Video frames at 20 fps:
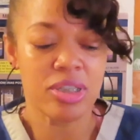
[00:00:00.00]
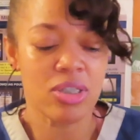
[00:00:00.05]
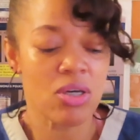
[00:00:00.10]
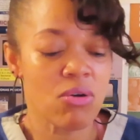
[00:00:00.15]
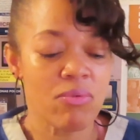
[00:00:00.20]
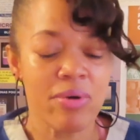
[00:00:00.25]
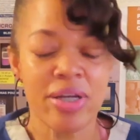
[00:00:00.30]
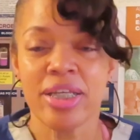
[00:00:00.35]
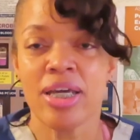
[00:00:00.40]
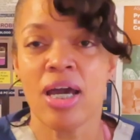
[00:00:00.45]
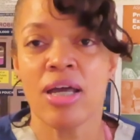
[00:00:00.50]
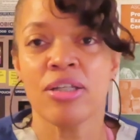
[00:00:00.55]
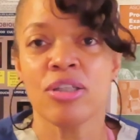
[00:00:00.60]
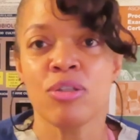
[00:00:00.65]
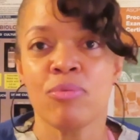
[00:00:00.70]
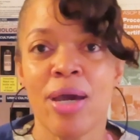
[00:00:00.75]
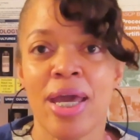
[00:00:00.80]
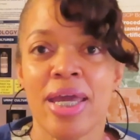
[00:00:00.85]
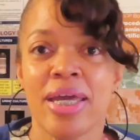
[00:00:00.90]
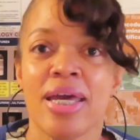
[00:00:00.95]
It's already out
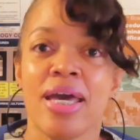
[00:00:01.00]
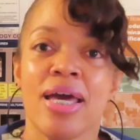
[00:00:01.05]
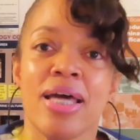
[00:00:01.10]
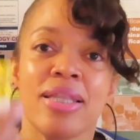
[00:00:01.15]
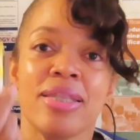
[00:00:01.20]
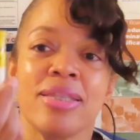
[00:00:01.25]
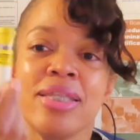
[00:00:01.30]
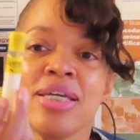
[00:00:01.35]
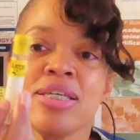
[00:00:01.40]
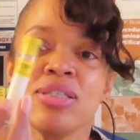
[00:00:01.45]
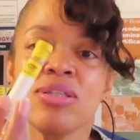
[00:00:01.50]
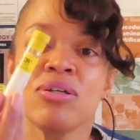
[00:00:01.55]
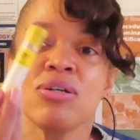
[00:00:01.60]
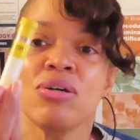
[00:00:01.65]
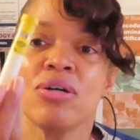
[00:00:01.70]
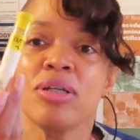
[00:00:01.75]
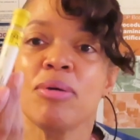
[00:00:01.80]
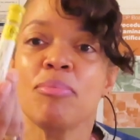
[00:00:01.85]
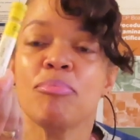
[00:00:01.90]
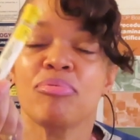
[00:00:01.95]
of the way. These are
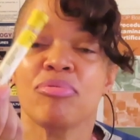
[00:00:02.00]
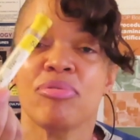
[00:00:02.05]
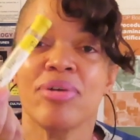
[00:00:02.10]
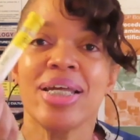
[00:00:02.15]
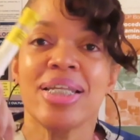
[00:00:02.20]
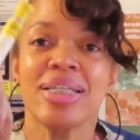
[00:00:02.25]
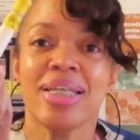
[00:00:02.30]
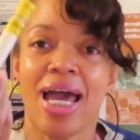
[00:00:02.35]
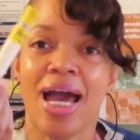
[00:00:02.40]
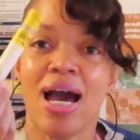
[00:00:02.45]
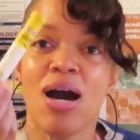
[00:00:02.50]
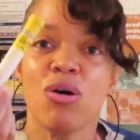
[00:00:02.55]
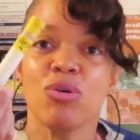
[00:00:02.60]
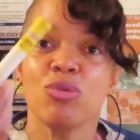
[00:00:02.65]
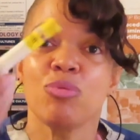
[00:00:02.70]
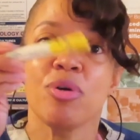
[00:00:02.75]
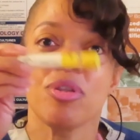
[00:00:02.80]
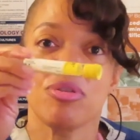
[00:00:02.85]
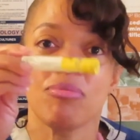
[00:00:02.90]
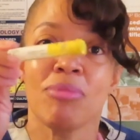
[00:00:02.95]
going to print
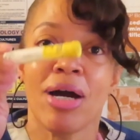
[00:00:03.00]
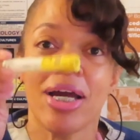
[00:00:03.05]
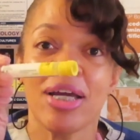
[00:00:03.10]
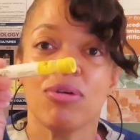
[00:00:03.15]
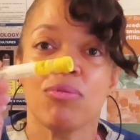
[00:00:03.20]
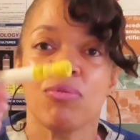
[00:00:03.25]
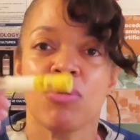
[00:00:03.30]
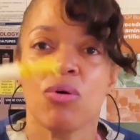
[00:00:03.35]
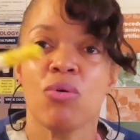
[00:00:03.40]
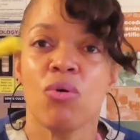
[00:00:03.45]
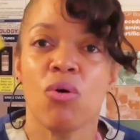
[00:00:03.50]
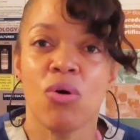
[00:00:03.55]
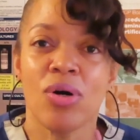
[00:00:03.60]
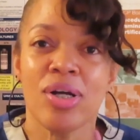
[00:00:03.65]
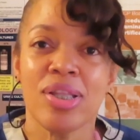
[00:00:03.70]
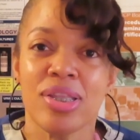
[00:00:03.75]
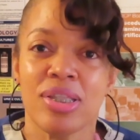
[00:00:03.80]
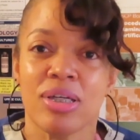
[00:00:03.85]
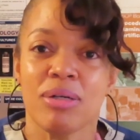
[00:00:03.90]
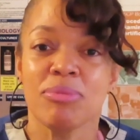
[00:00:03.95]
out with micro
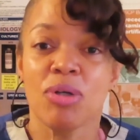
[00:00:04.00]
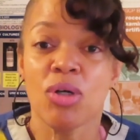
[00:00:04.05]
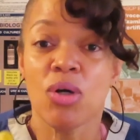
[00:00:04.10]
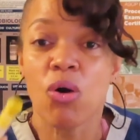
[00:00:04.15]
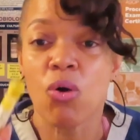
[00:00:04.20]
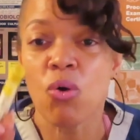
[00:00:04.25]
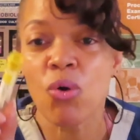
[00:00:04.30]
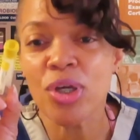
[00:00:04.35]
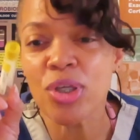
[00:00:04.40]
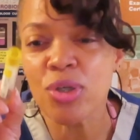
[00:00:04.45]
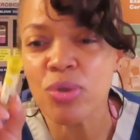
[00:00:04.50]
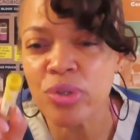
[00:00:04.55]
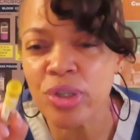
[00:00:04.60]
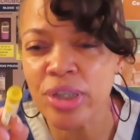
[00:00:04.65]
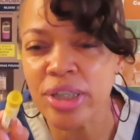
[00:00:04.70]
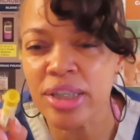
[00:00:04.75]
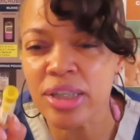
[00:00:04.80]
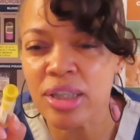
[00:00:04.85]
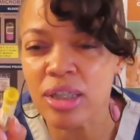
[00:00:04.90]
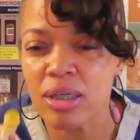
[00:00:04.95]
on them. Or you
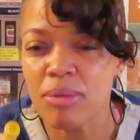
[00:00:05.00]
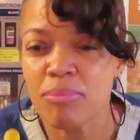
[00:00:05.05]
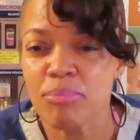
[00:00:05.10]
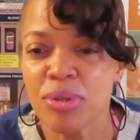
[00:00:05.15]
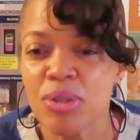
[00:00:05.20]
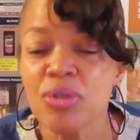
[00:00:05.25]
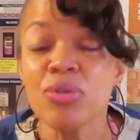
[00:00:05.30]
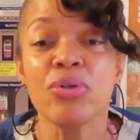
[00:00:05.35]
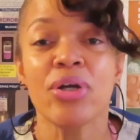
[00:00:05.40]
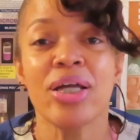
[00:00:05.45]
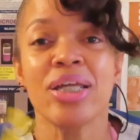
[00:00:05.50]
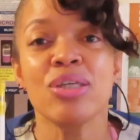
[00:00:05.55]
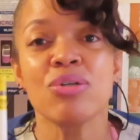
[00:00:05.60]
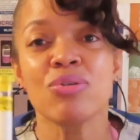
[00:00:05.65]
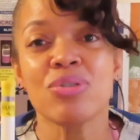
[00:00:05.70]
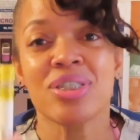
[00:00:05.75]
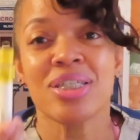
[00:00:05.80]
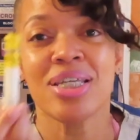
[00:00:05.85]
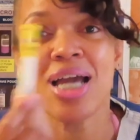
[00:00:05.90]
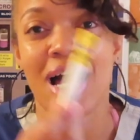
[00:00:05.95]
look in the computer and
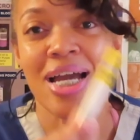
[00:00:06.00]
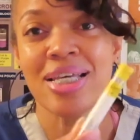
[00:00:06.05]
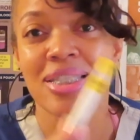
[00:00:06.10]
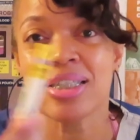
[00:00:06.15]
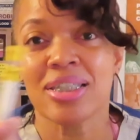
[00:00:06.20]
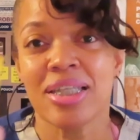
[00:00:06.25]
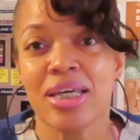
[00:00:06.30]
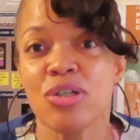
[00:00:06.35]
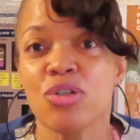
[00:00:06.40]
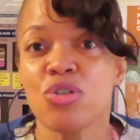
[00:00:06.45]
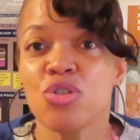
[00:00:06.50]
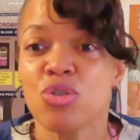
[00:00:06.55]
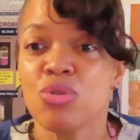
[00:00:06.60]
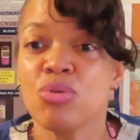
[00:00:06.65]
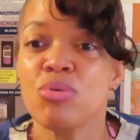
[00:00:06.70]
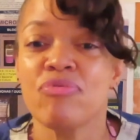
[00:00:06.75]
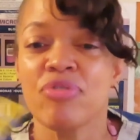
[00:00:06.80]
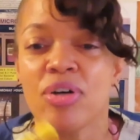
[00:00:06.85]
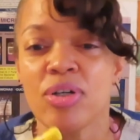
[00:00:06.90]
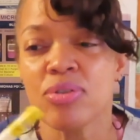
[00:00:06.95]
you'll see isolator
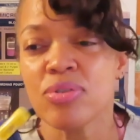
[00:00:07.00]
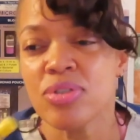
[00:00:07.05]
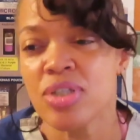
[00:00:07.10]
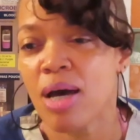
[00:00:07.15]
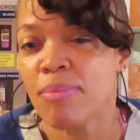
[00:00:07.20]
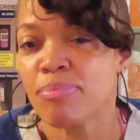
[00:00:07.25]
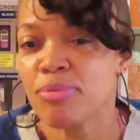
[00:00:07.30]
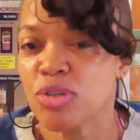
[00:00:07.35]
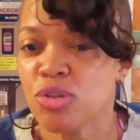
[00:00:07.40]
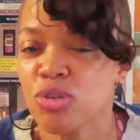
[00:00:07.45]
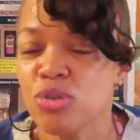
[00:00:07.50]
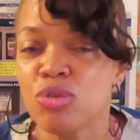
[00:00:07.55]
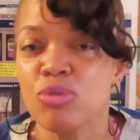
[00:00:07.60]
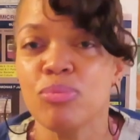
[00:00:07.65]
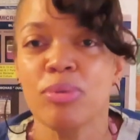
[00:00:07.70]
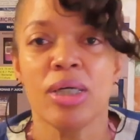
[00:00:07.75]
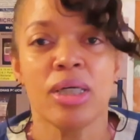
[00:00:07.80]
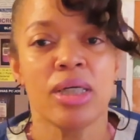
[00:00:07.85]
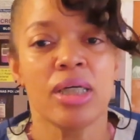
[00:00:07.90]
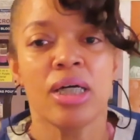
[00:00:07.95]
tube, fungal top
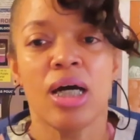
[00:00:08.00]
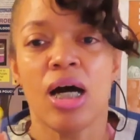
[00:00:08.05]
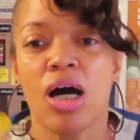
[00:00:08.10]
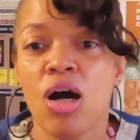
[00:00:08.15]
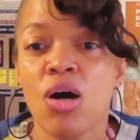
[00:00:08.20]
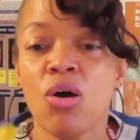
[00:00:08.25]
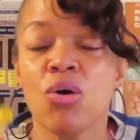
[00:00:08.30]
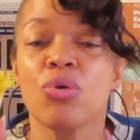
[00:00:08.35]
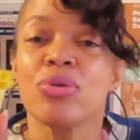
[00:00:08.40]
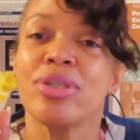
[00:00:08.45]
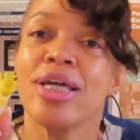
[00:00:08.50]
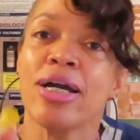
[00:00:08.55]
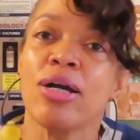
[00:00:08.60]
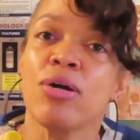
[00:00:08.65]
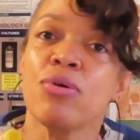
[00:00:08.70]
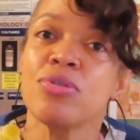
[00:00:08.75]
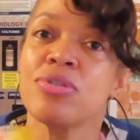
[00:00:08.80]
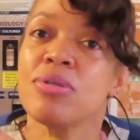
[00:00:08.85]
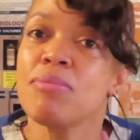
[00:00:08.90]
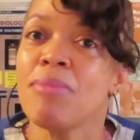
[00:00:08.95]
tube. Oh, that
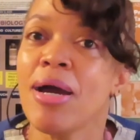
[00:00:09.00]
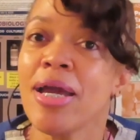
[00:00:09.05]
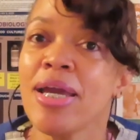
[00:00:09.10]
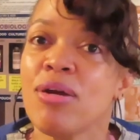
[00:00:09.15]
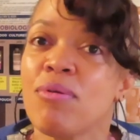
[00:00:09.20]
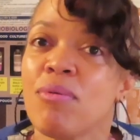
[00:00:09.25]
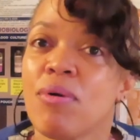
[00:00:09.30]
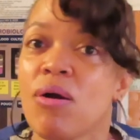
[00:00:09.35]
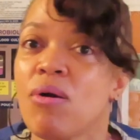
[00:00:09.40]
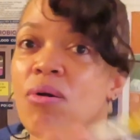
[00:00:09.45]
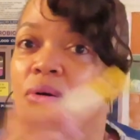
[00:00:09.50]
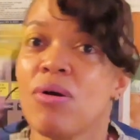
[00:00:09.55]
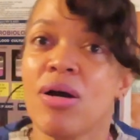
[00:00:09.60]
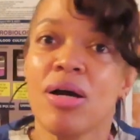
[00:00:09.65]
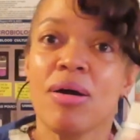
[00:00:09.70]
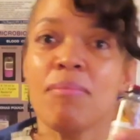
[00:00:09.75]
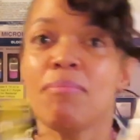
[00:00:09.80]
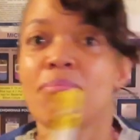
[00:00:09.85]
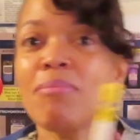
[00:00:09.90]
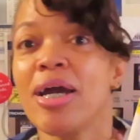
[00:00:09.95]
goes to micro.
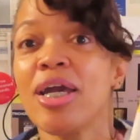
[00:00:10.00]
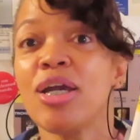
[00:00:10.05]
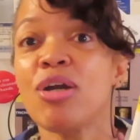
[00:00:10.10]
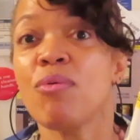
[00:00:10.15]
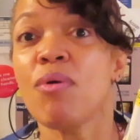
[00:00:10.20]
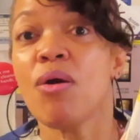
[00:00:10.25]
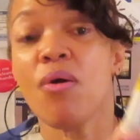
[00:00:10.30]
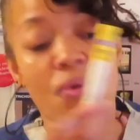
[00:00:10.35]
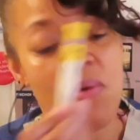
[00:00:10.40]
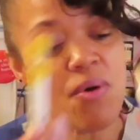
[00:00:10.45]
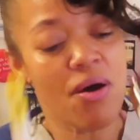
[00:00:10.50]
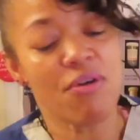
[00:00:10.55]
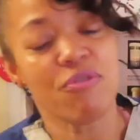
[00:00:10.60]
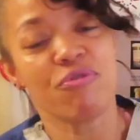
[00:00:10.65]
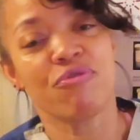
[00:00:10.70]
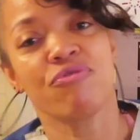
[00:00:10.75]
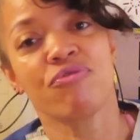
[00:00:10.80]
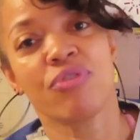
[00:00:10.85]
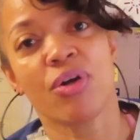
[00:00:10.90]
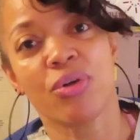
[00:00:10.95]
Micro
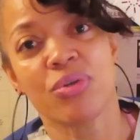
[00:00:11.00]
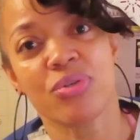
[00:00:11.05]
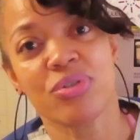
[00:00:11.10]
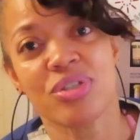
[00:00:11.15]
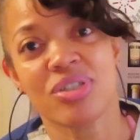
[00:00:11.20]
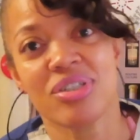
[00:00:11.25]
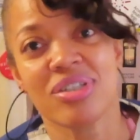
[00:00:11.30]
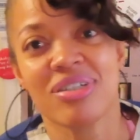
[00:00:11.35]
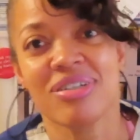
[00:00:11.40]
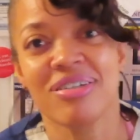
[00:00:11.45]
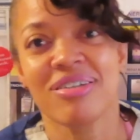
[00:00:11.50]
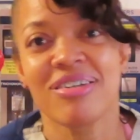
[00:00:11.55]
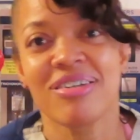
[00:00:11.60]
first.